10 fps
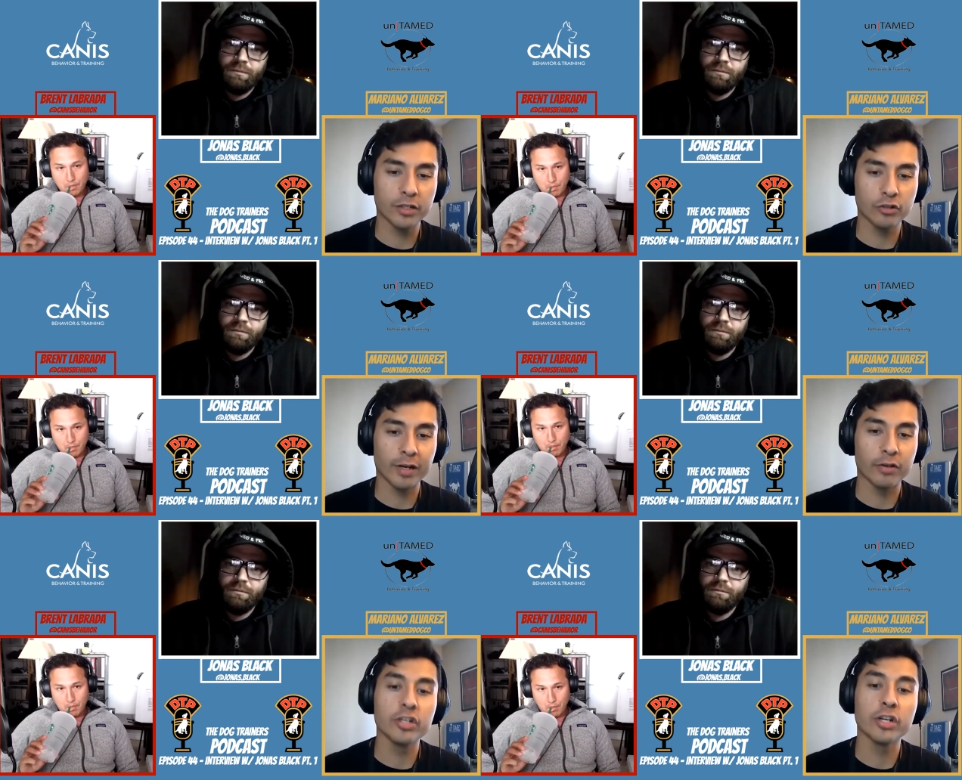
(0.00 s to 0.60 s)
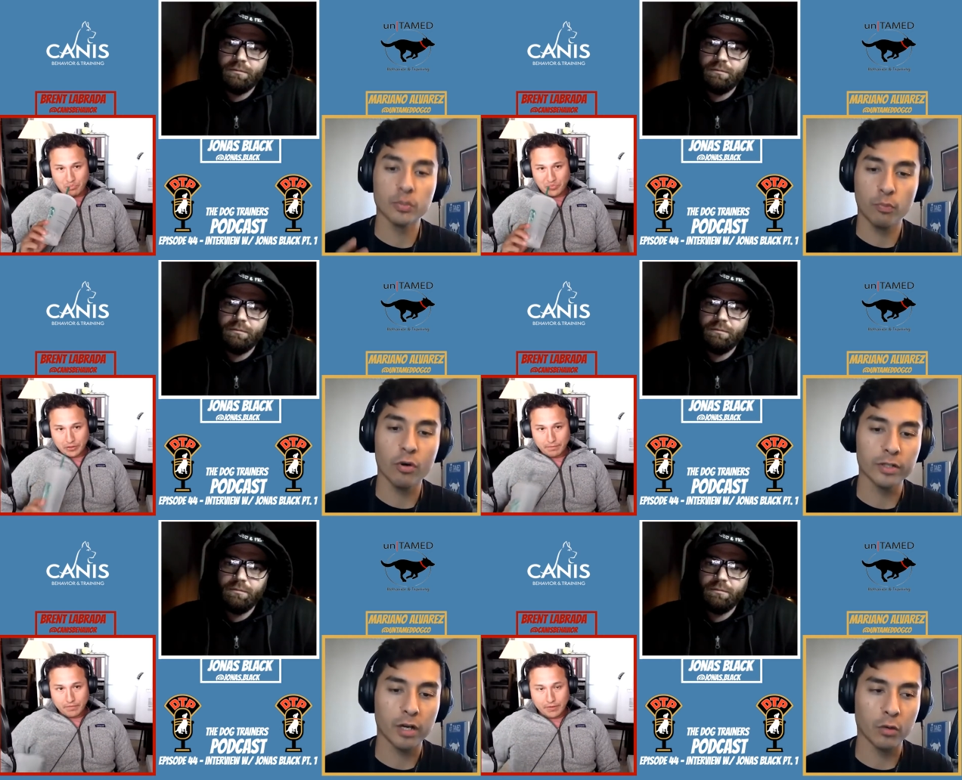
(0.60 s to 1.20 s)
Speaker 1: trainer she does
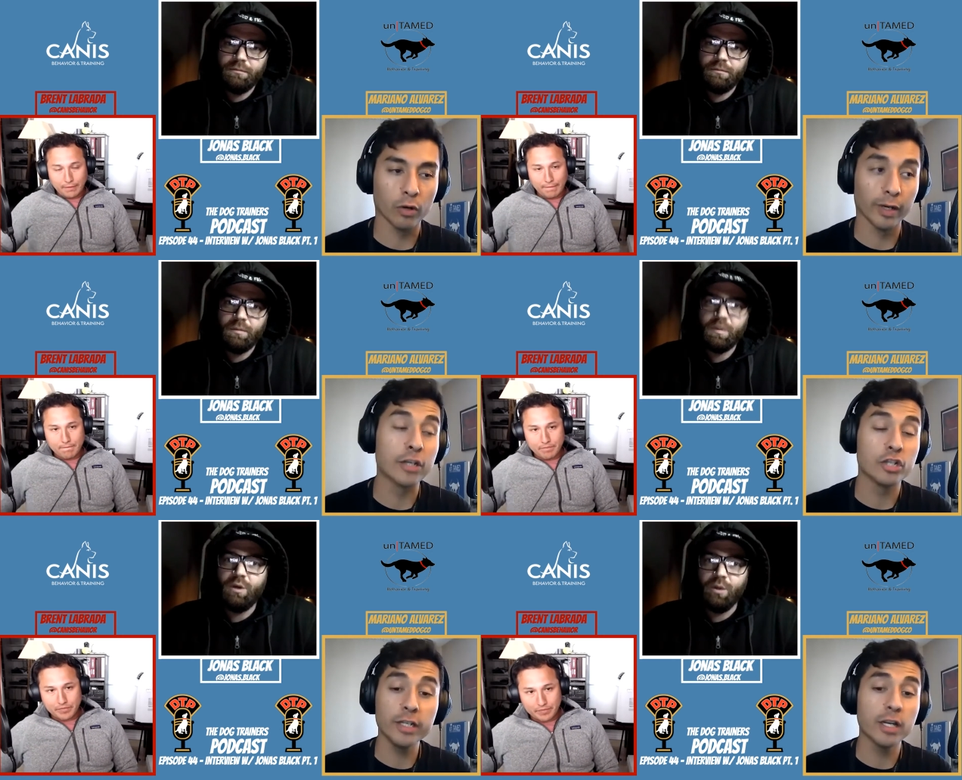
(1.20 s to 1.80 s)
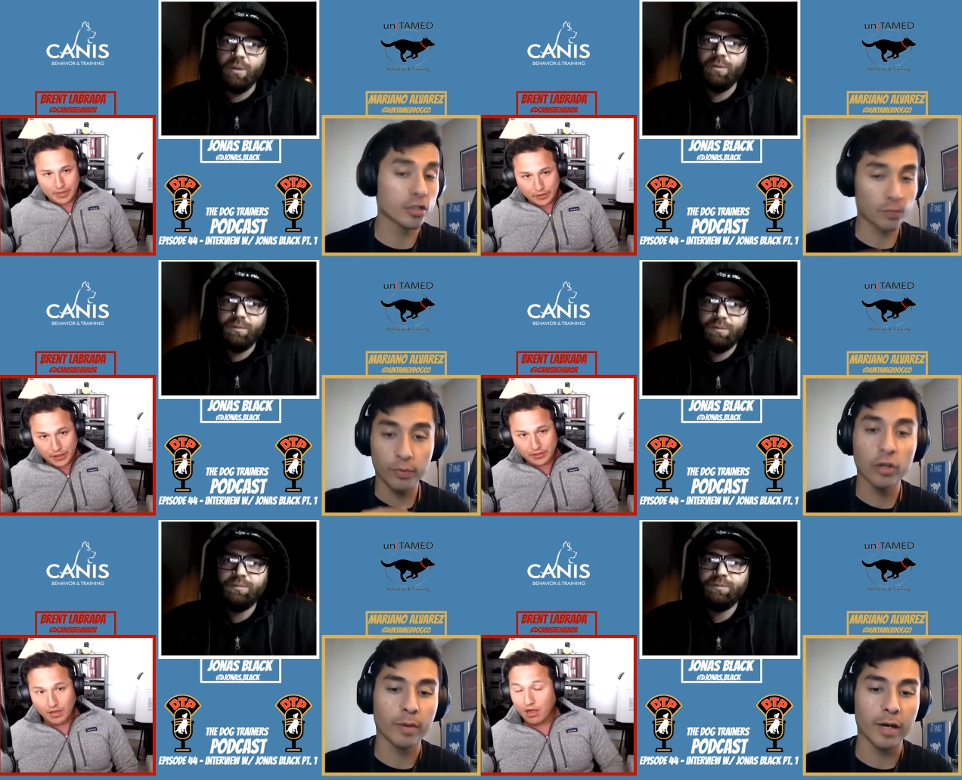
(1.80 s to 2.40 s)
sport dog work and she does
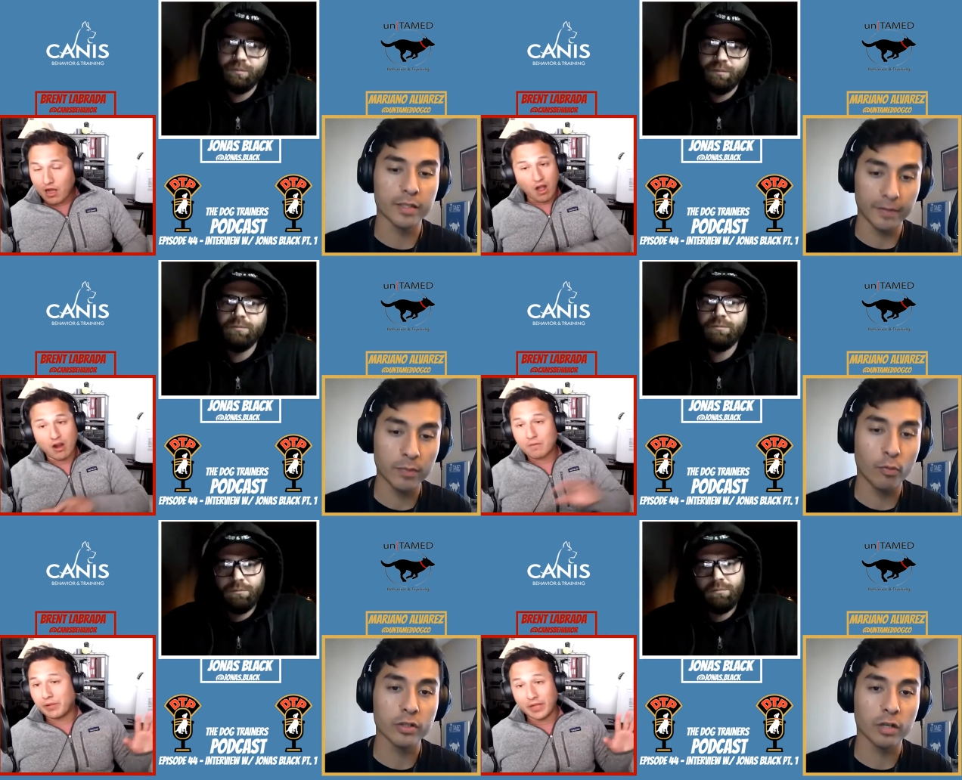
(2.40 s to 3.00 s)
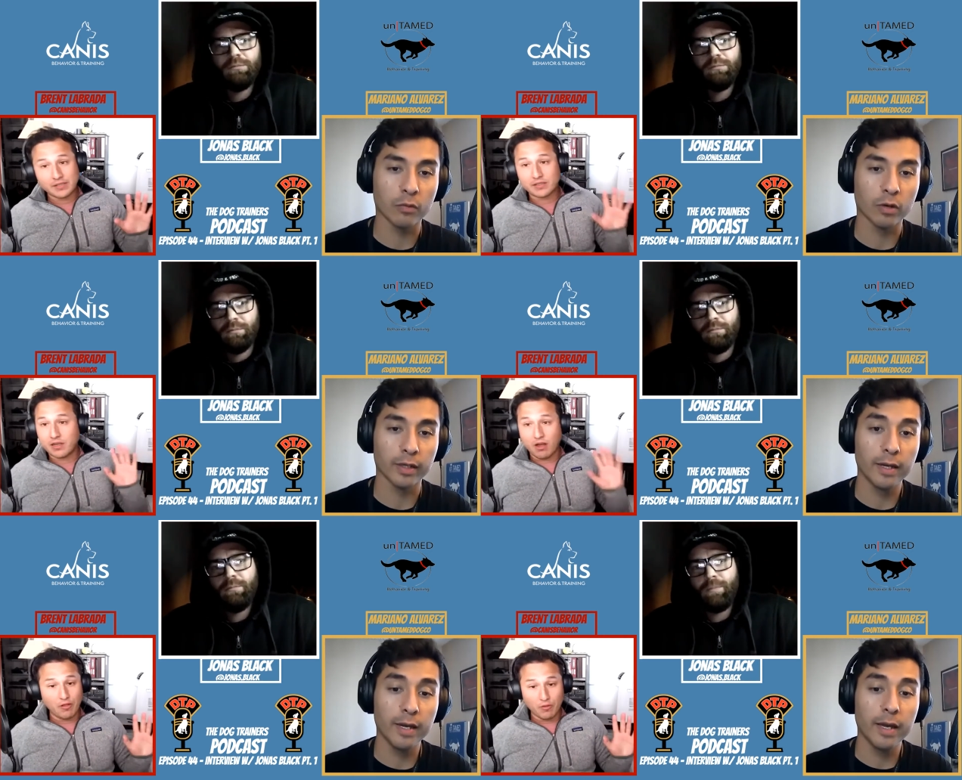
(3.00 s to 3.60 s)
pure she's positive sport r
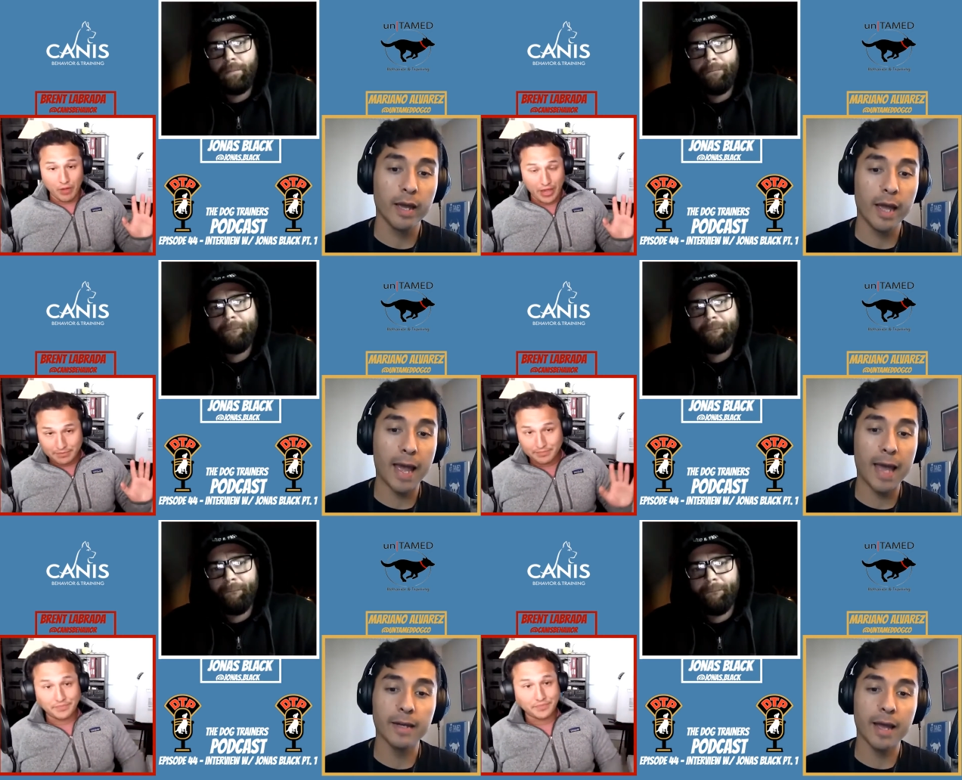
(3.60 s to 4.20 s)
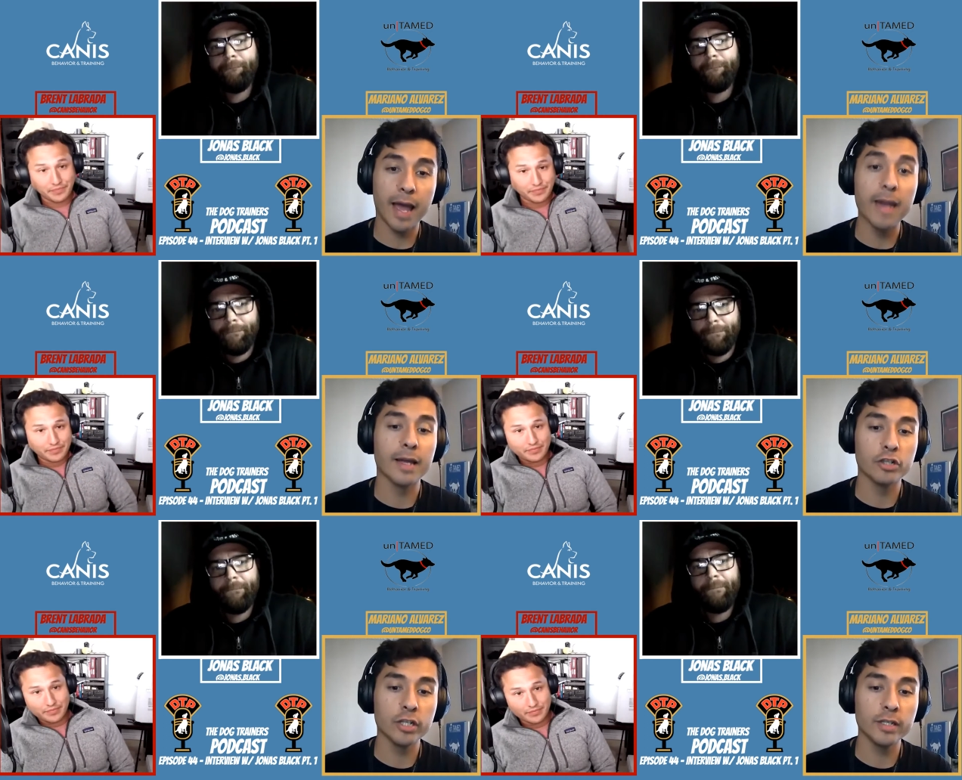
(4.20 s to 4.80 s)
plus
Speaker 2: work. all the way and
Speaker 1: and
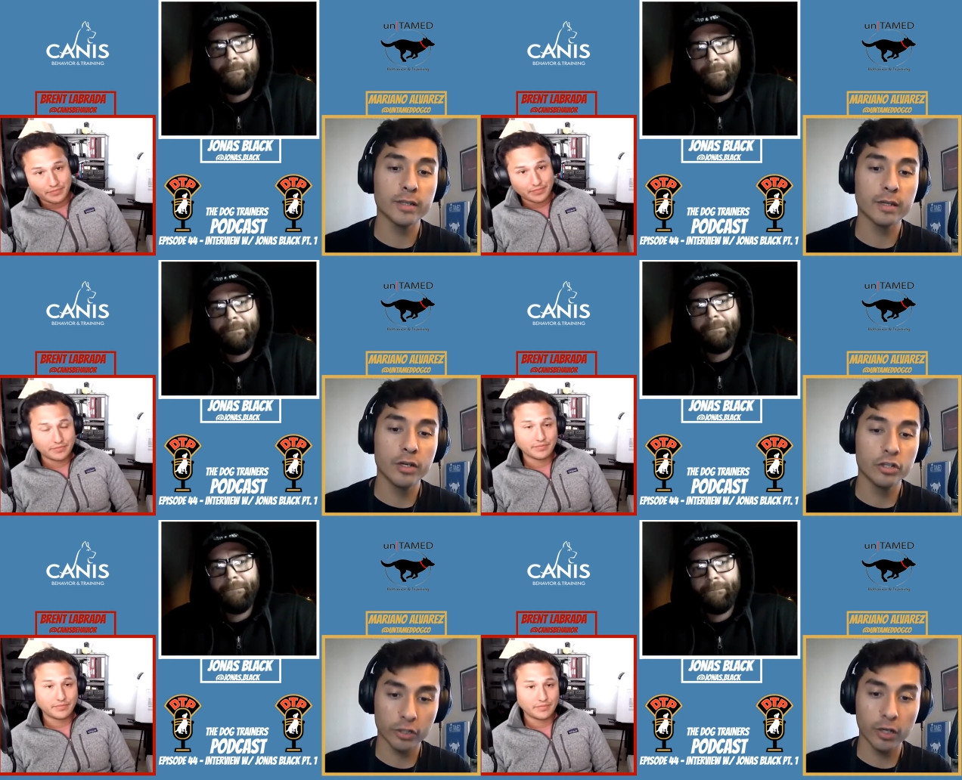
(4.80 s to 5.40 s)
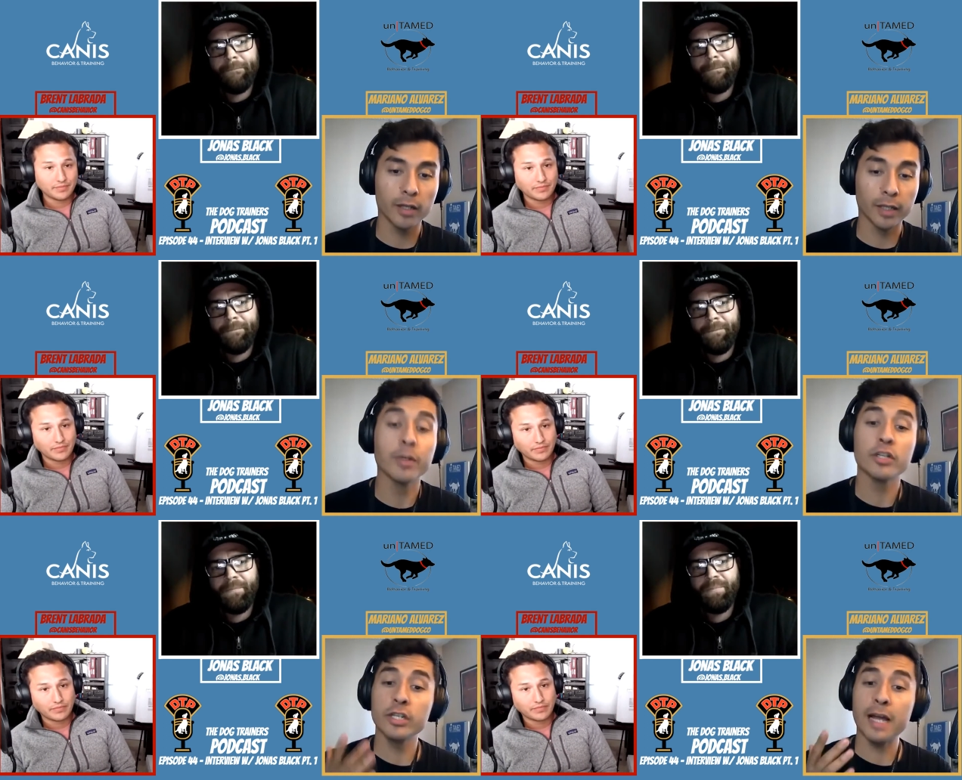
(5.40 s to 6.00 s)
and she's solid
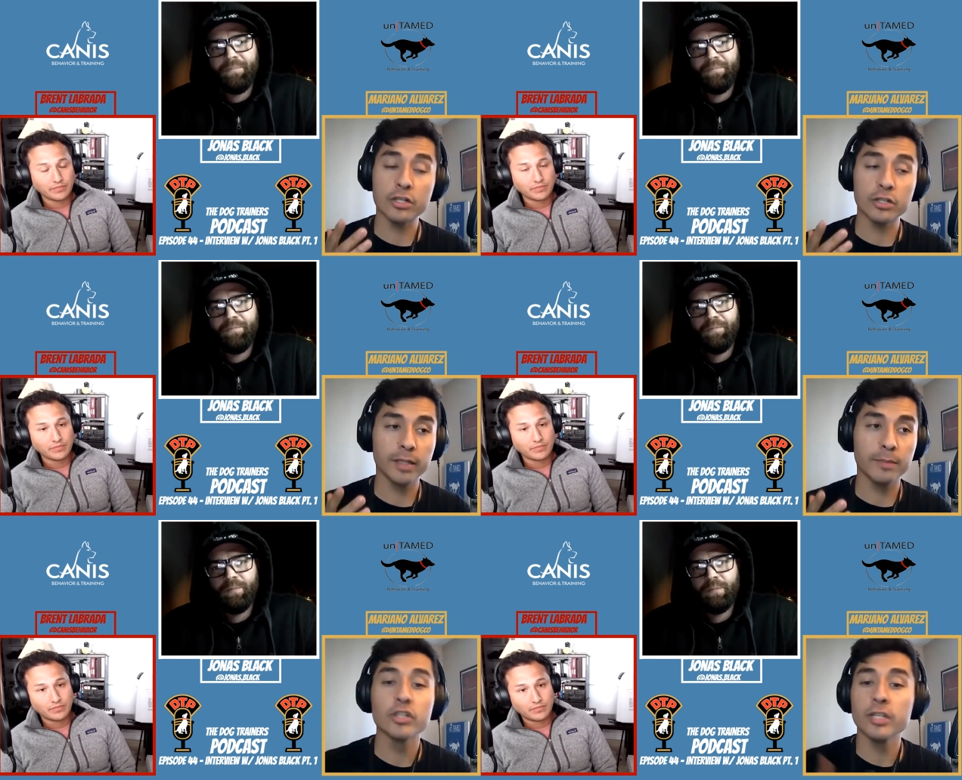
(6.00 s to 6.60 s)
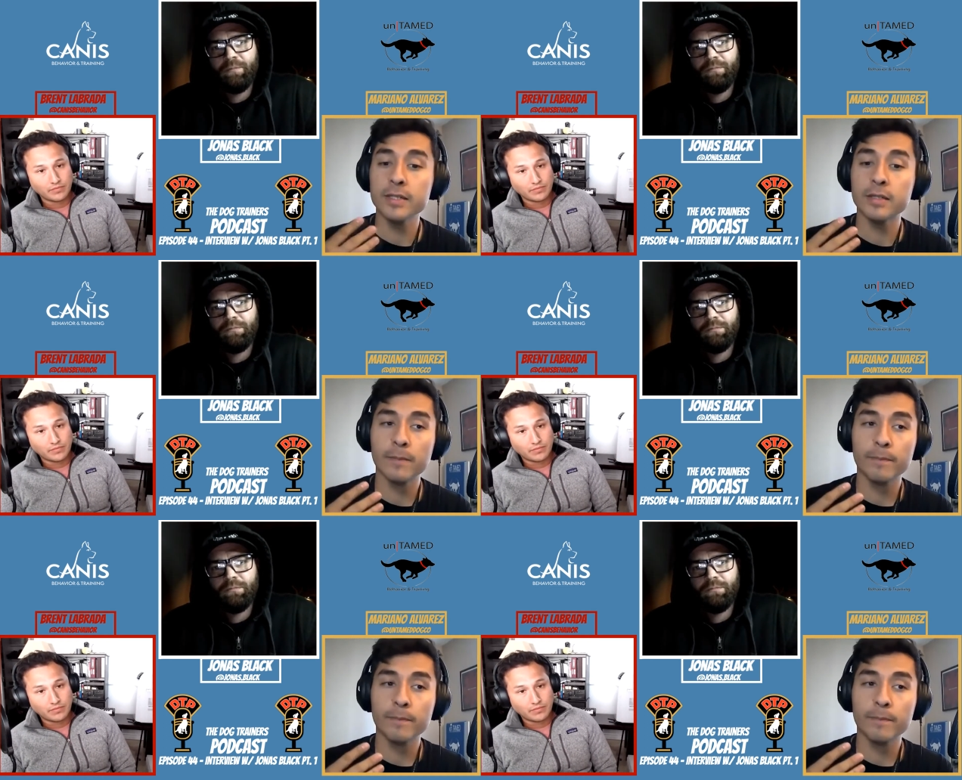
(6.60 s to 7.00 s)
but she actually but she's